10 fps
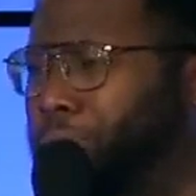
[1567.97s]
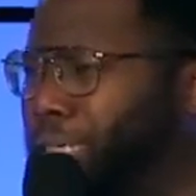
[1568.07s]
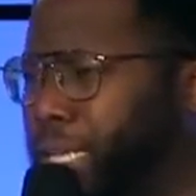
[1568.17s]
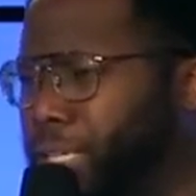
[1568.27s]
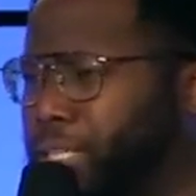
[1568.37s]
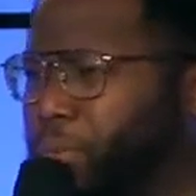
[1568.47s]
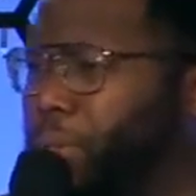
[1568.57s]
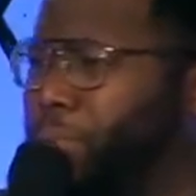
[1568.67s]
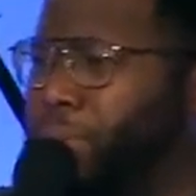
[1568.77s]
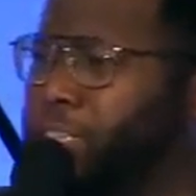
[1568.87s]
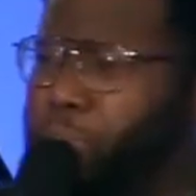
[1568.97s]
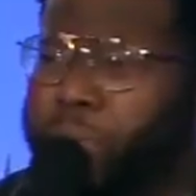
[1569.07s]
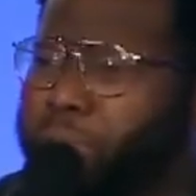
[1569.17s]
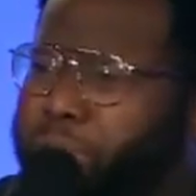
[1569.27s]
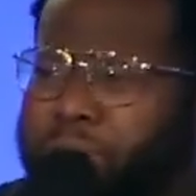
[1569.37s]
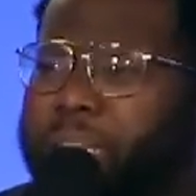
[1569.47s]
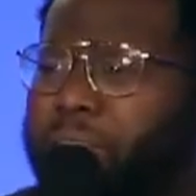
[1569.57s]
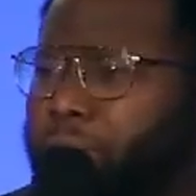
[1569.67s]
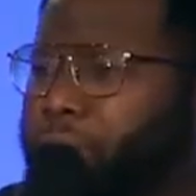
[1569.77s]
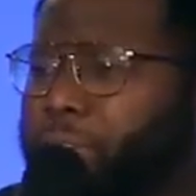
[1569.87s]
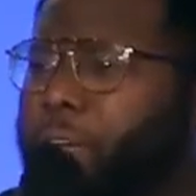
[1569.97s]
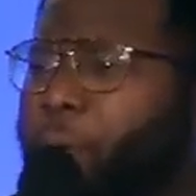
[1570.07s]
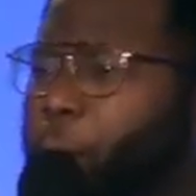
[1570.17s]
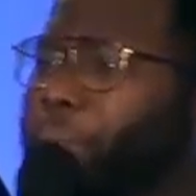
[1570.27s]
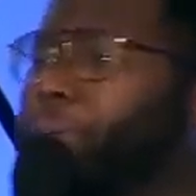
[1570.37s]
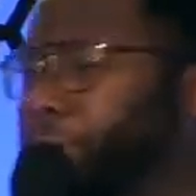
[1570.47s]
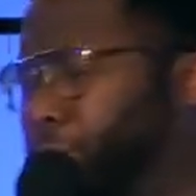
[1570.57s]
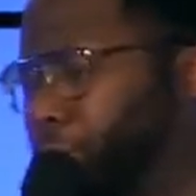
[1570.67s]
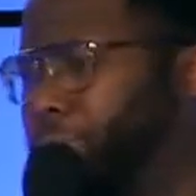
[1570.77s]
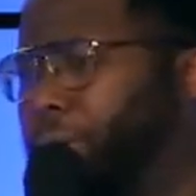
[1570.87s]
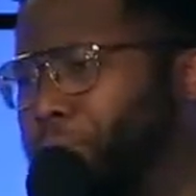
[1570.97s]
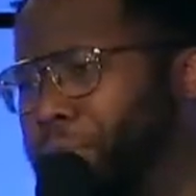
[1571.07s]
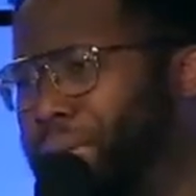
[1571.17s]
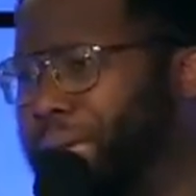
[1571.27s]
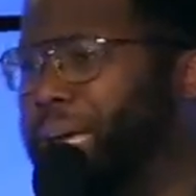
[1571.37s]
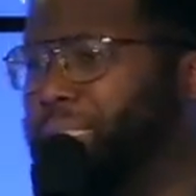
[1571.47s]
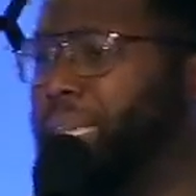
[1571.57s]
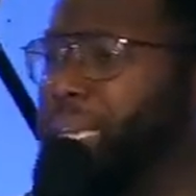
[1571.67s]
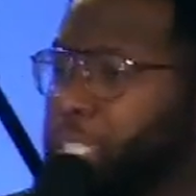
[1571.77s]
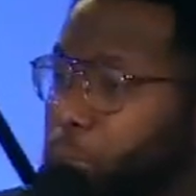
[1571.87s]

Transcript: jealous or maybe experience a level of bitterness or something. And God's saying,